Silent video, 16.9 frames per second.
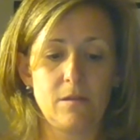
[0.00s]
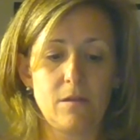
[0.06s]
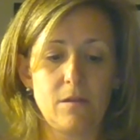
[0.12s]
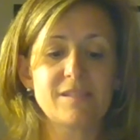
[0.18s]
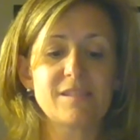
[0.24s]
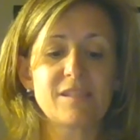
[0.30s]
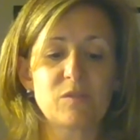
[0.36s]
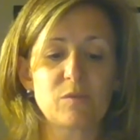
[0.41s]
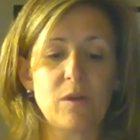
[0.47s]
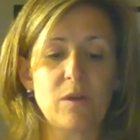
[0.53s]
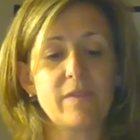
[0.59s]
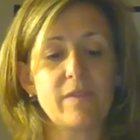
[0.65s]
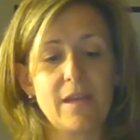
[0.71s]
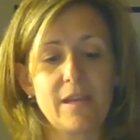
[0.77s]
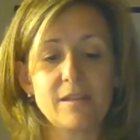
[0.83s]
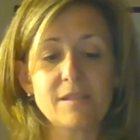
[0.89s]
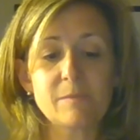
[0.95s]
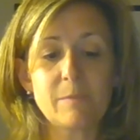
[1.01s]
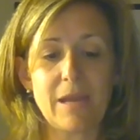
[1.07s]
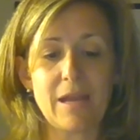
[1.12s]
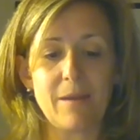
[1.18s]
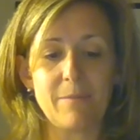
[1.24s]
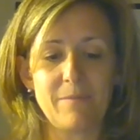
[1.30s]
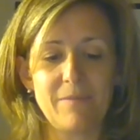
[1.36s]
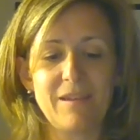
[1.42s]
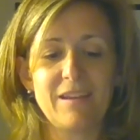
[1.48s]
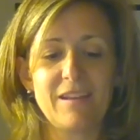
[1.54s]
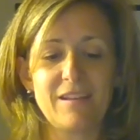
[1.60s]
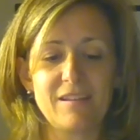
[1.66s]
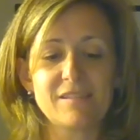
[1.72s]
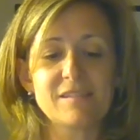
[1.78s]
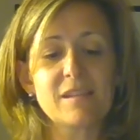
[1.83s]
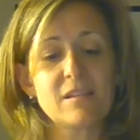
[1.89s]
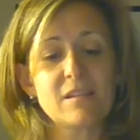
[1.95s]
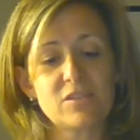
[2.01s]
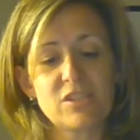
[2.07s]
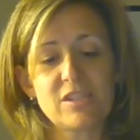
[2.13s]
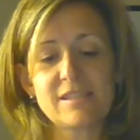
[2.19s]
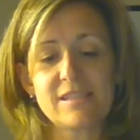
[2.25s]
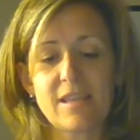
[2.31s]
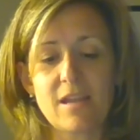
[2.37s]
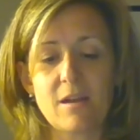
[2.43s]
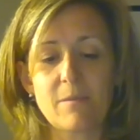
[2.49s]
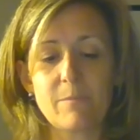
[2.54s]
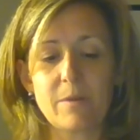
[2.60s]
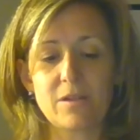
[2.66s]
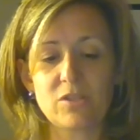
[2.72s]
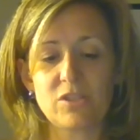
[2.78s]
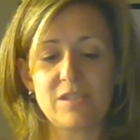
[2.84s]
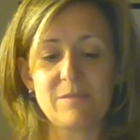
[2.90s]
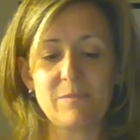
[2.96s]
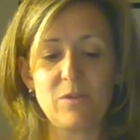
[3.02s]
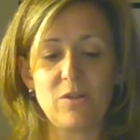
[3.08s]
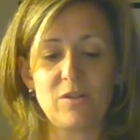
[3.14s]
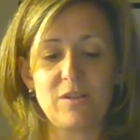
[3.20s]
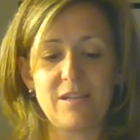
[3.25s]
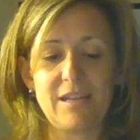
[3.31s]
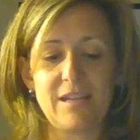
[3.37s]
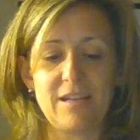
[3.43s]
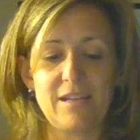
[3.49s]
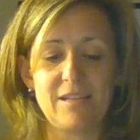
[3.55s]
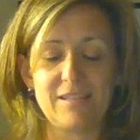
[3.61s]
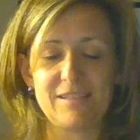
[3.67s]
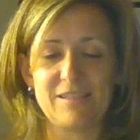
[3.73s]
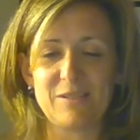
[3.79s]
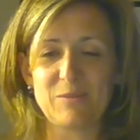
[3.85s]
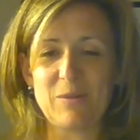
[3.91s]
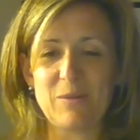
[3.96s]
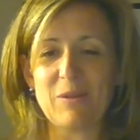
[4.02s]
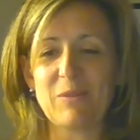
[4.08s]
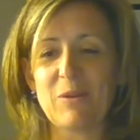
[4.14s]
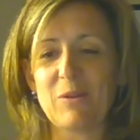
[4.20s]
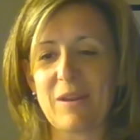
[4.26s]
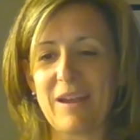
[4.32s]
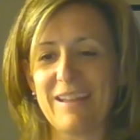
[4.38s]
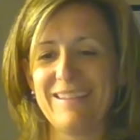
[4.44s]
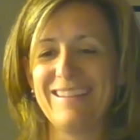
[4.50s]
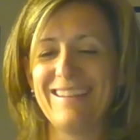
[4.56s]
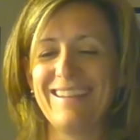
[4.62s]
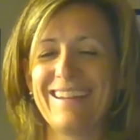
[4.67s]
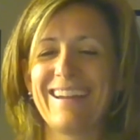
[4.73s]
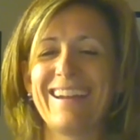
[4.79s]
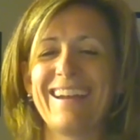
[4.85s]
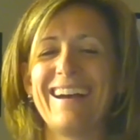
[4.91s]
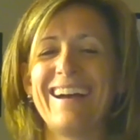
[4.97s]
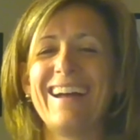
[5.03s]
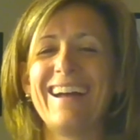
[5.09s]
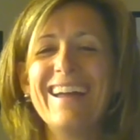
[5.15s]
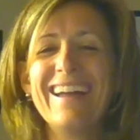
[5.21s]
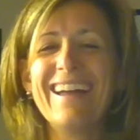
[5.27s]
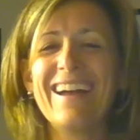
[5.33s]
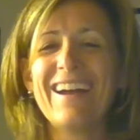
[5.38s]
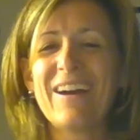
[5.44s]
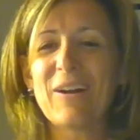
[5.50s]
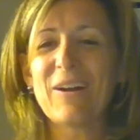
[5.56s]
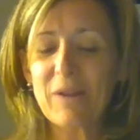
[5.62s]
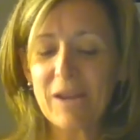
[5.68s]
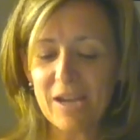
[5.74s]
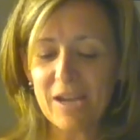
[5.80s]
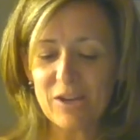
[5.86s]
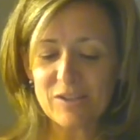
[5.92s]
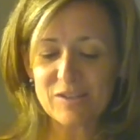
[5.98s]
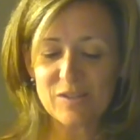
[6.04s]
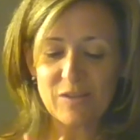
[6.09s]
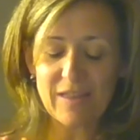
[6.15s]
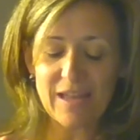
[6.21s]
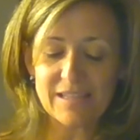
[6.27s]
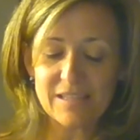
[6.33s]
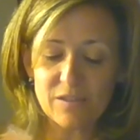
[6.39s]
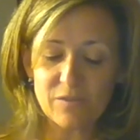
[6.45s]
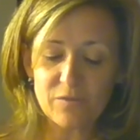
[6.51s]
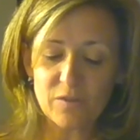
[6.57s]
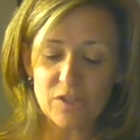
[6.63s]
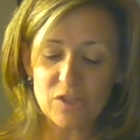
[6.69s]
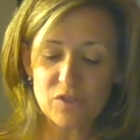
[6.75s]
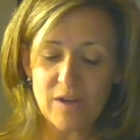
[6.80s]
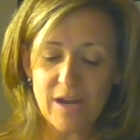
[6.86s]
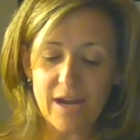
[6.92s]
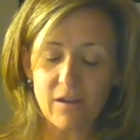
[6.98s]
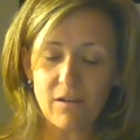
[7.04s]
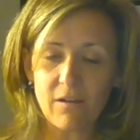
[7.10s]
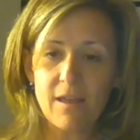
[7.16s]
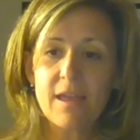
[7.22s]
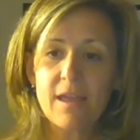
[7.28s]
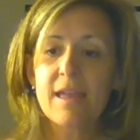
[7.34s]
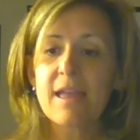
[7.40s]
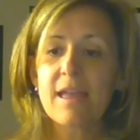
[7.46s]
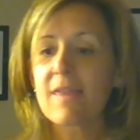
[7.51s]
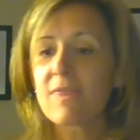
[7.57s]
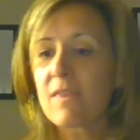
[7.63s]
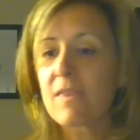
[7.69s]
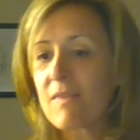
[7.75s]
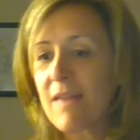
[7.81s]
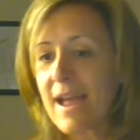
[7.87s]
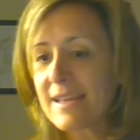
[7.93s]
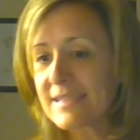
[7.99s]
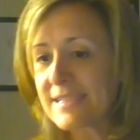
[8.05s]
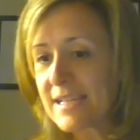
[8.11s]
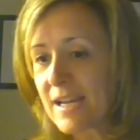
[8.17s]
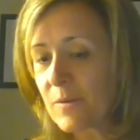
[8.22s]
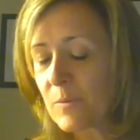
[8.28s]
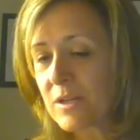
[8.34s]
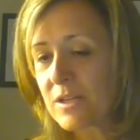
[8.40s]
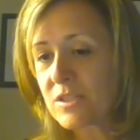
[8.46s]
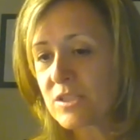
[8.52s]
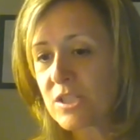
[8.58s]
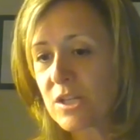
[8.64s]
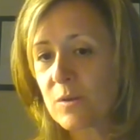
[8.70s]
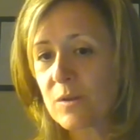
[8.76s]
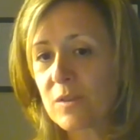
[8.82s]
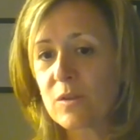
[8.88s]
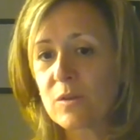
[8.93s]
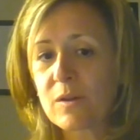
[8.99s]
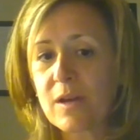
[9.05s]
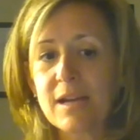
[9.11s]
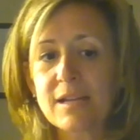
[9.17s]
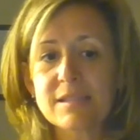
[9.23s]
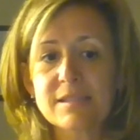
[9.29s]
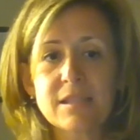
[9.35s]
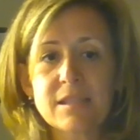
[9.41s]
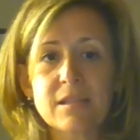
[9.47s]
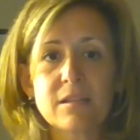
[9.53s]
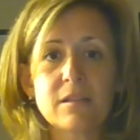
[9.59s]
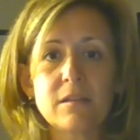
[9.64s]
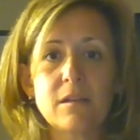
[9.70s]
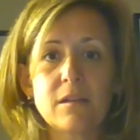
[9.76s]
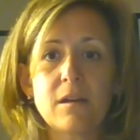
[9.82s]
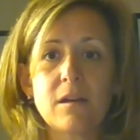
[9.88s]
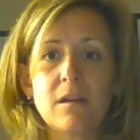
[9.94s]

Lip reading: It's the 12th. That is Pam. It is. She's there, but she's muted, and it is the 12th. Okay. Okay, good. So that's the free trial. And the last thing I want to share with you guys, and